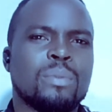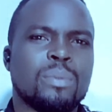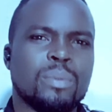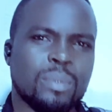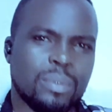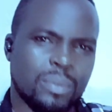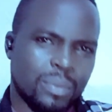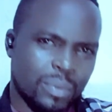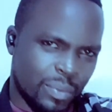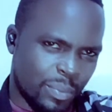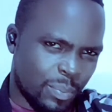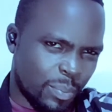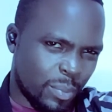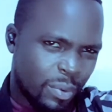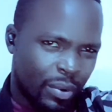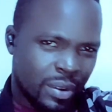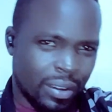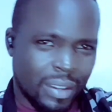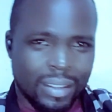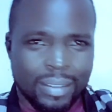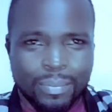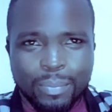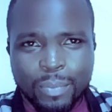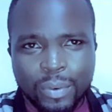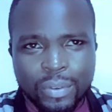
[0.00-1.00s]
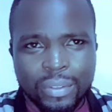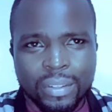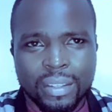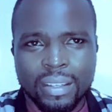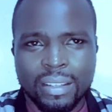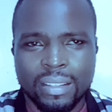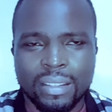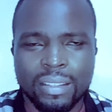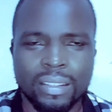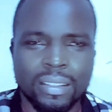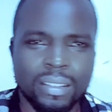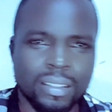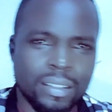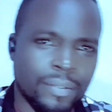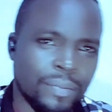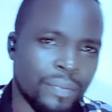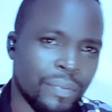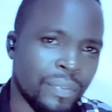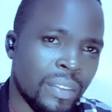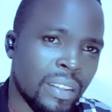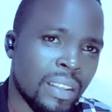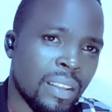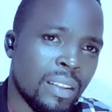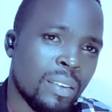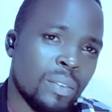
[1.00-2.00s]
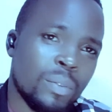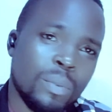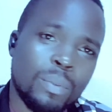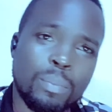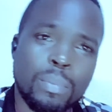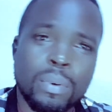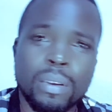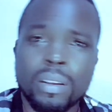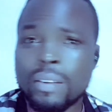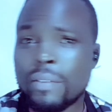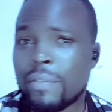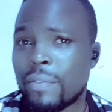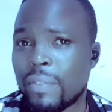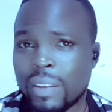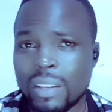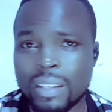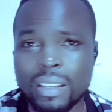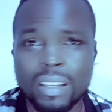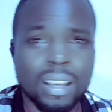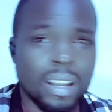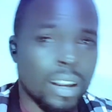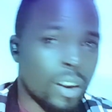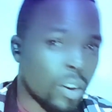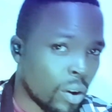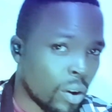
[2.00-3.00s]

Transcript: in your brooding process and you'll benefit a